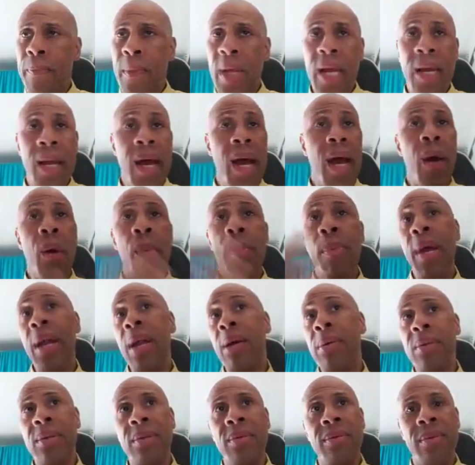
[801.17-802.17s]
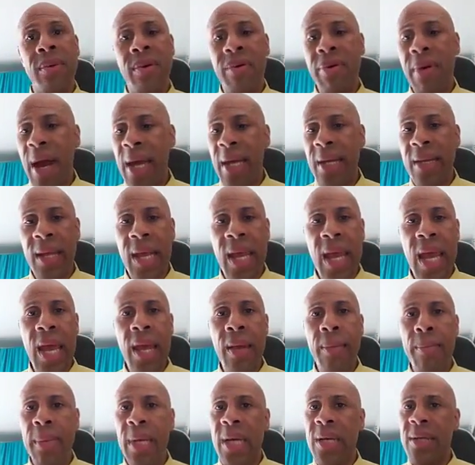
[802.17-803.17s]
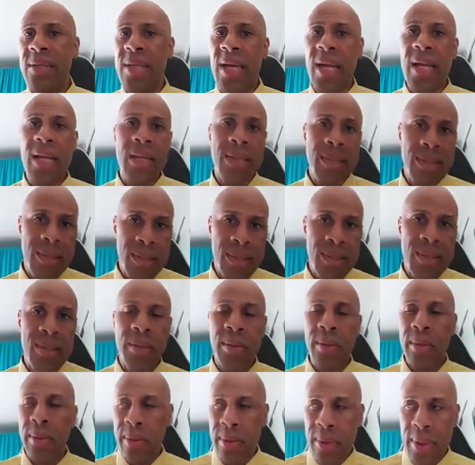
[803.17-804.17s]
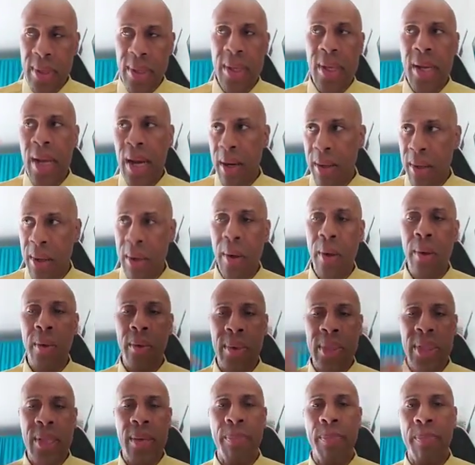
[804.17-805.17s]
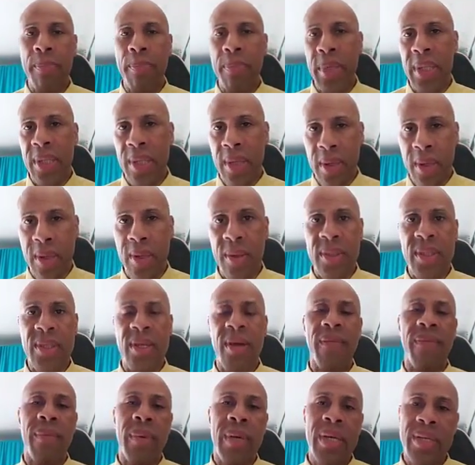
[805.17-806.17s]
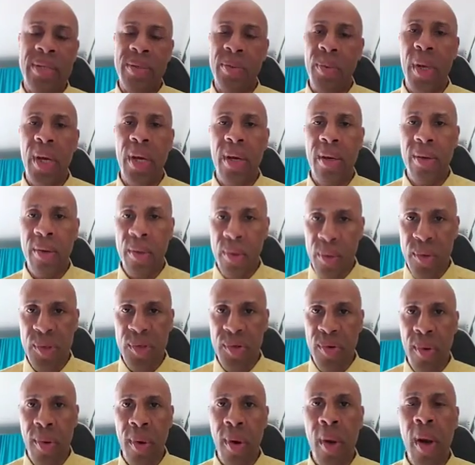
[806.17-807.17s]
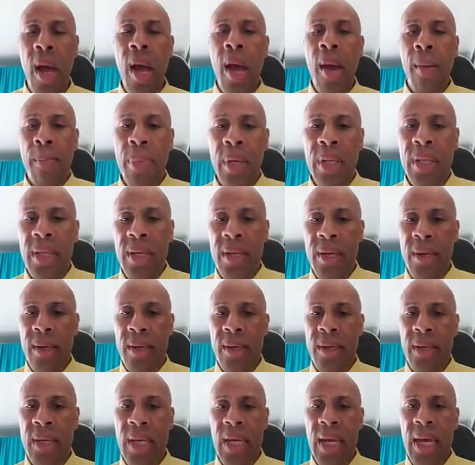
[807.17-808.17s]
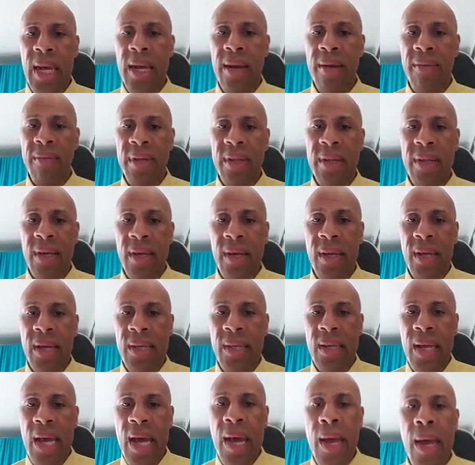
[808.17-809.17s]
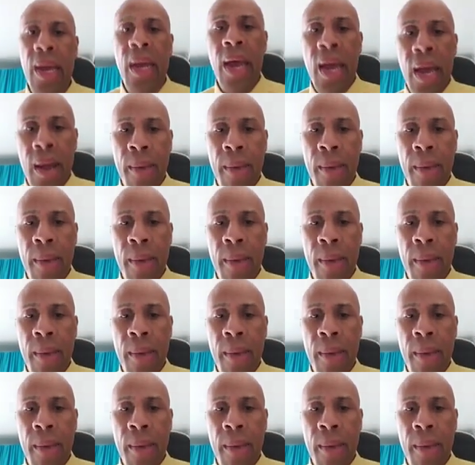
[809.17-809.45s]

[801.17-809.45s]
And I hope I don't cry at the end, because I listen to, and I'll go with the political stuff because we're neutral politically and everything like that.